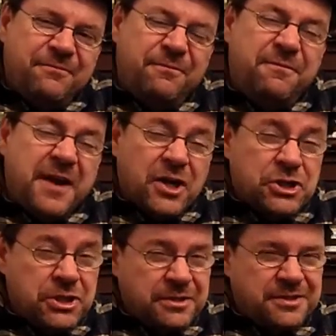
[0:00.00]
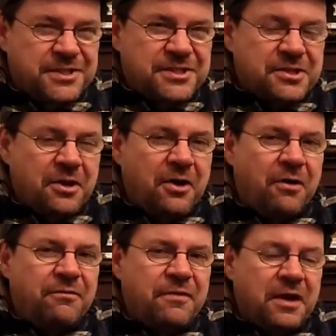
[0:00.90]
versions
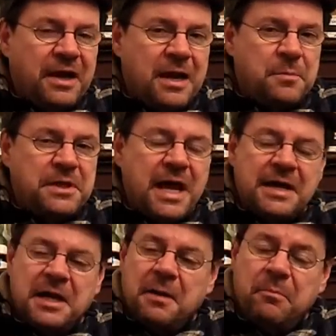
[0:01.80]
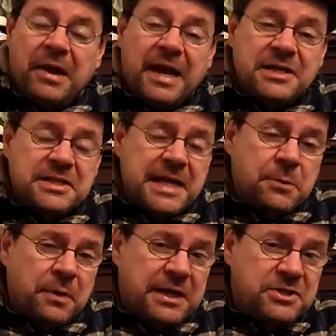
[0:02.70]
of lemon, and it applies
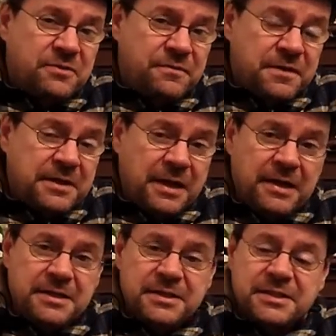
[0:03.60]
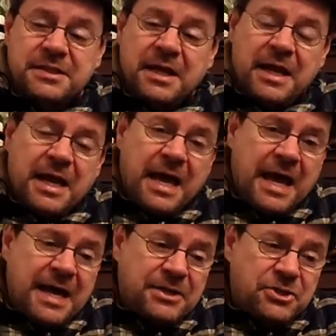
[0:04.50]
equally to vanillas
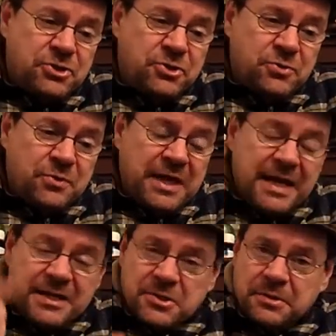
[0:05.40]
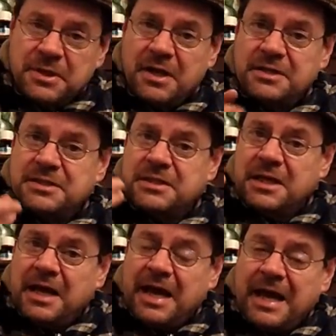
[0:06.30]
and to hazelnut
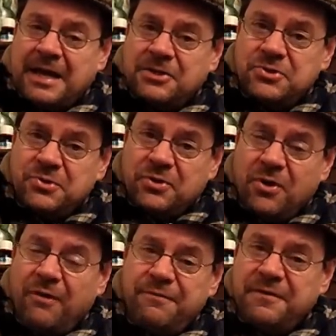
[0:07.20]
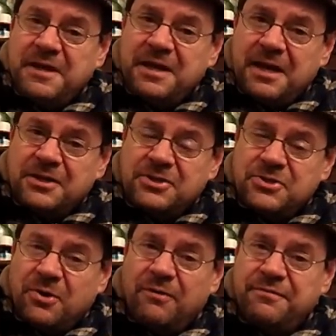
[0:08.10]
and to coffee
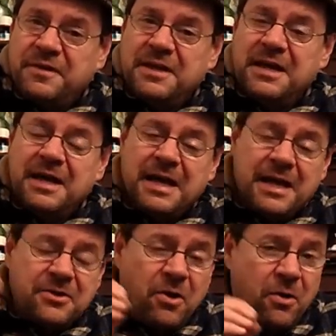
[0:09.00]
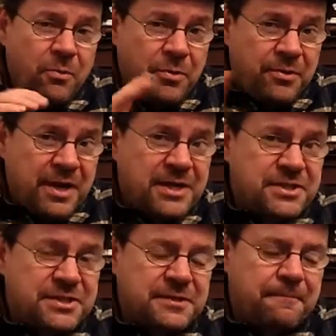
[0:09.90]
and toffee and all the
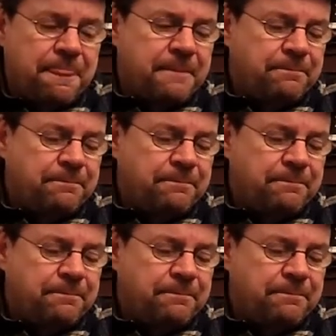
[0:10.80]
rest.